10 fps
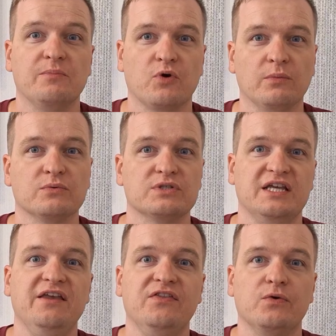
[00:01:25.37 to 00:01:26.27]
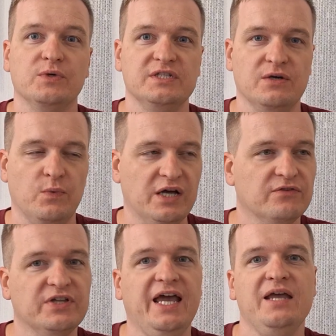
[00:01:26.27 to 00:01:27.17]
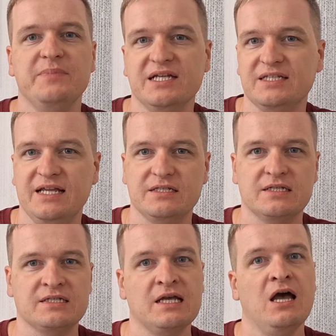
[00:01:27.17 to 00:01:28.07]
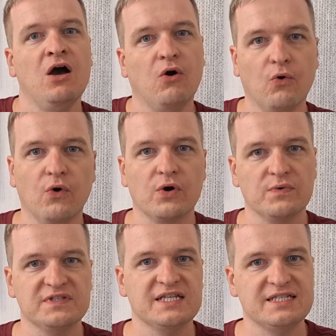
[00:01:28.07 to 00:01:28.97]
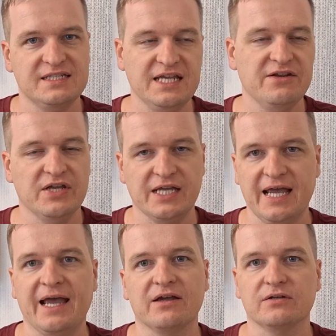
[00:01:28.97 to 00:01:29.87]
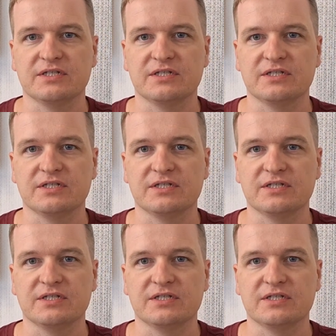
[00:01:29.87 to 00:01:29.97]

problems either with one of the ABS sensors or with the steering angle